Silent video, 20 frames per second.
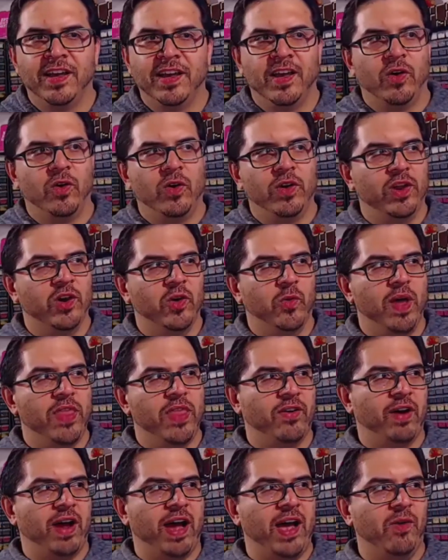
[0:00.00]
You know,
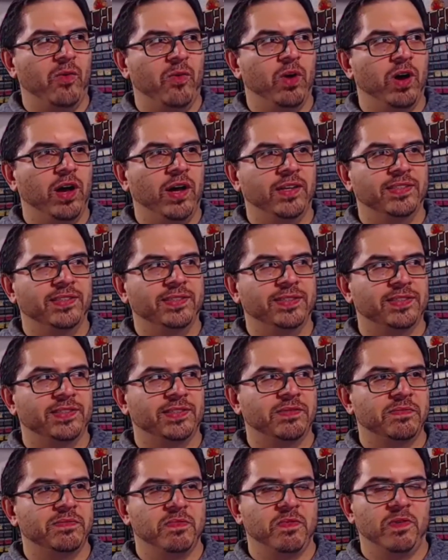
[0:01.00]
whether I was
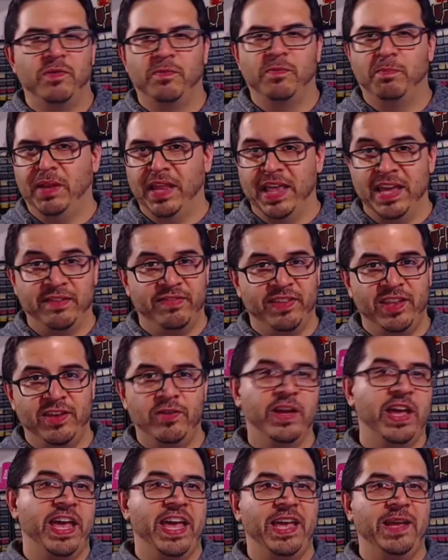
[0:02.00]
playing video
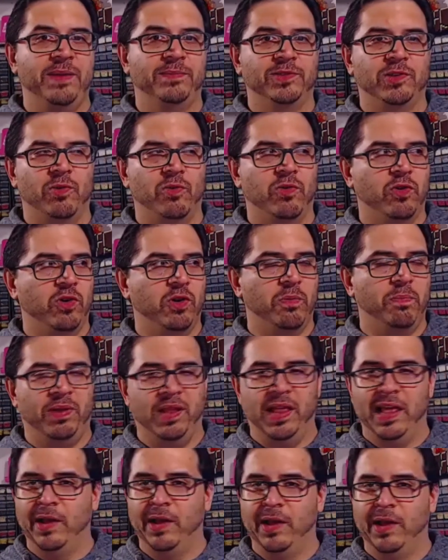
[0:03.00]
games or
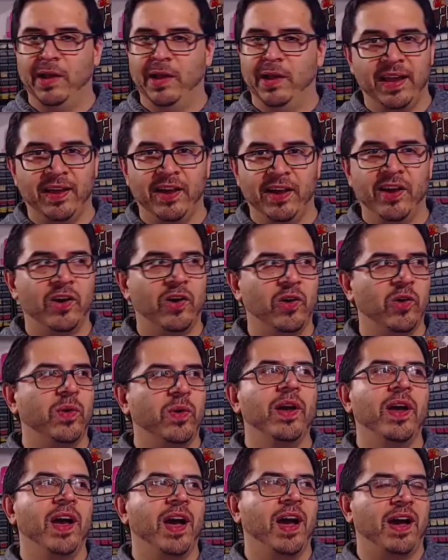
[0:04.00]
playing with
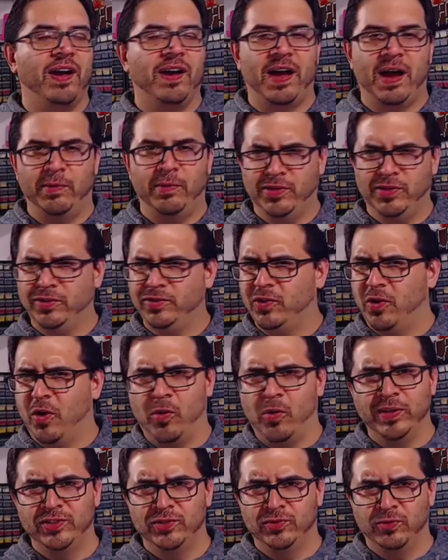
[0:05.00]
Lego, I was also
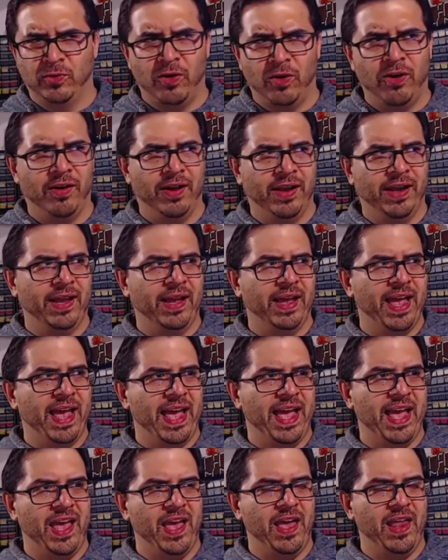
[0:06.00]
always drawing.
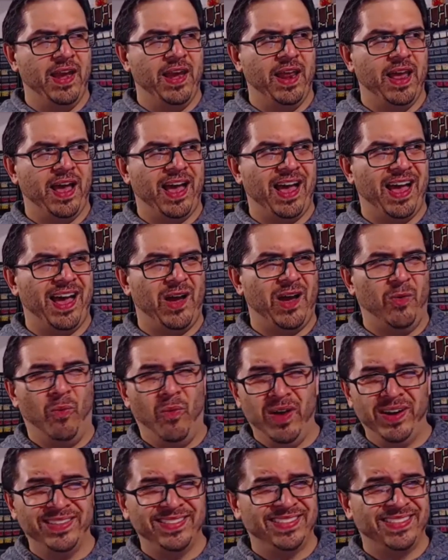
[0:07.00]
And I
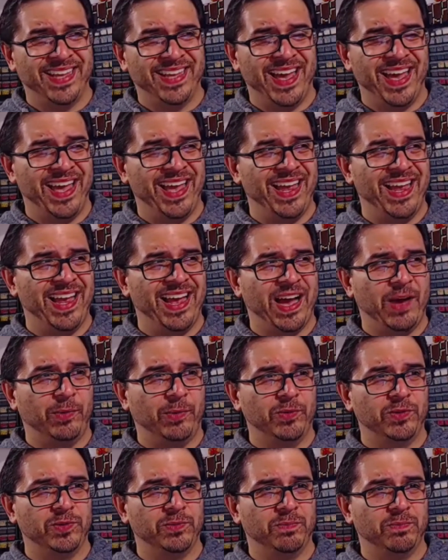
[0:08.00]
want to say I
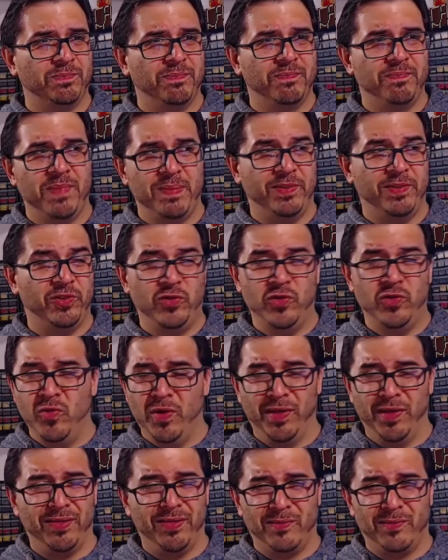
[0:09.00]
was maybe 2
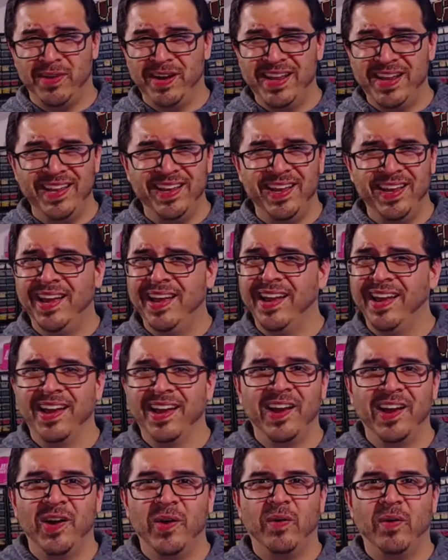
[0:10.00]
or 3
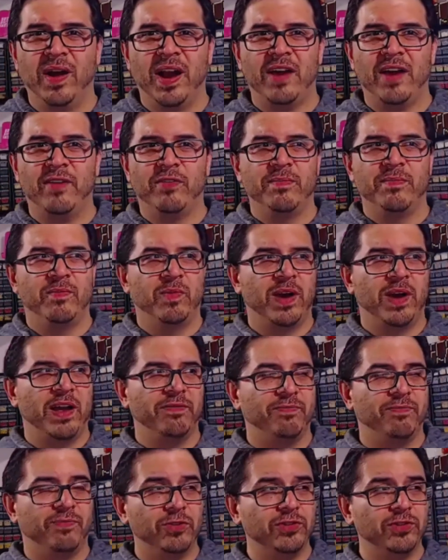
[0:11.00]
when I
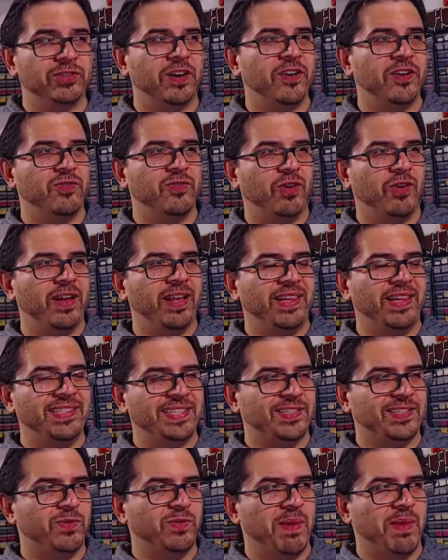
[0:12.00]
first started drawing. At least
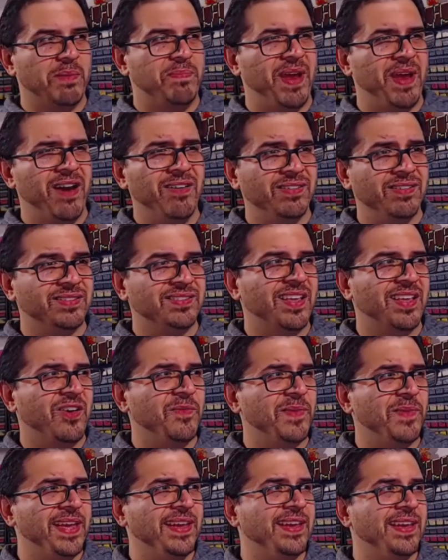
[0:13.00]
that's what my parents tell me.